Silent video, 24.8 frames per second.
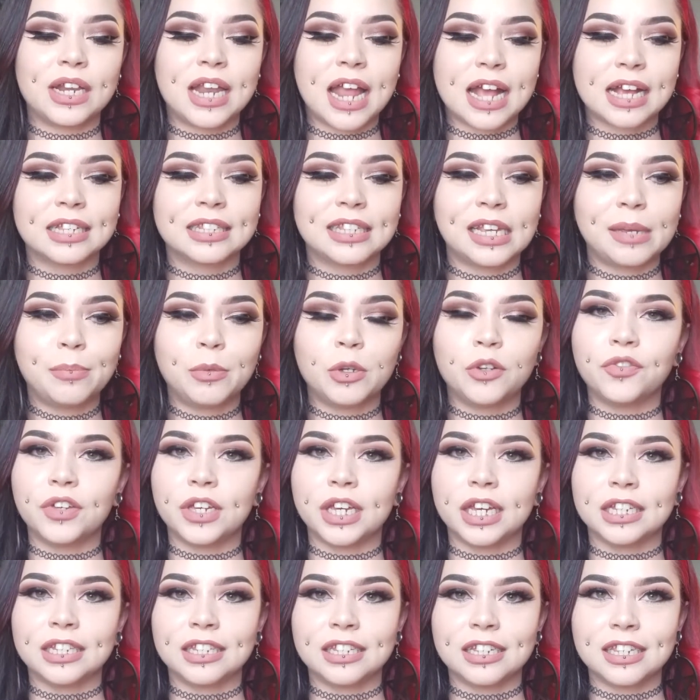next I'm moving
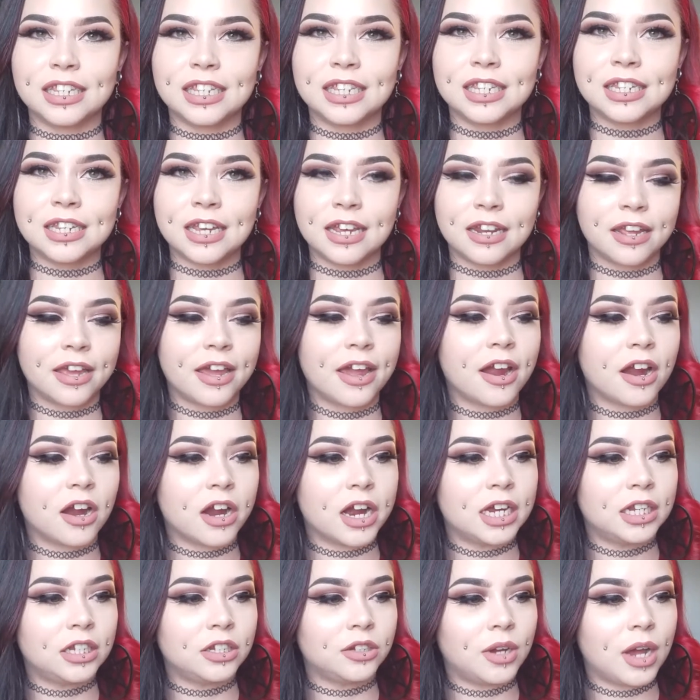into skincare.
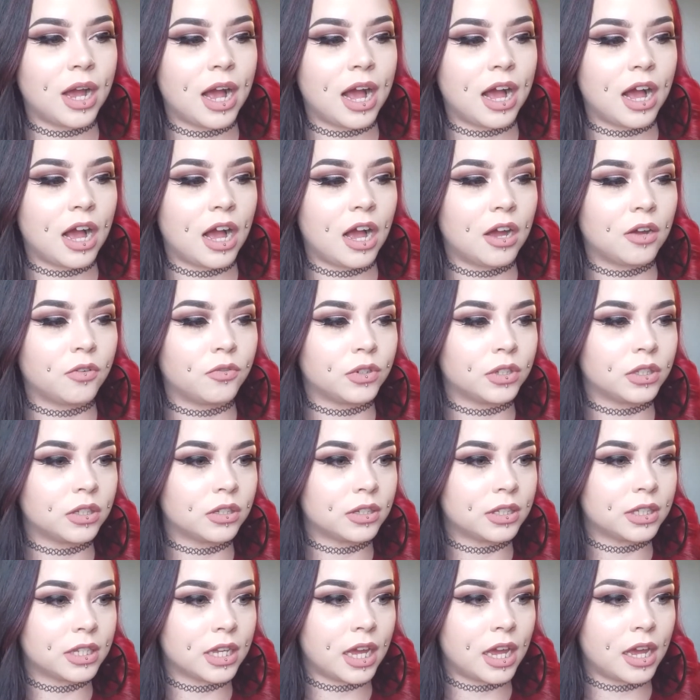I do have, it
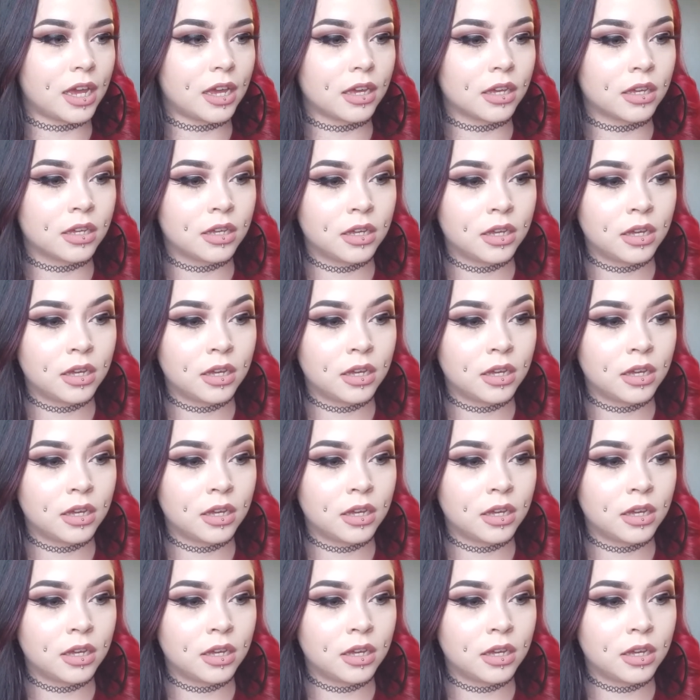looks like,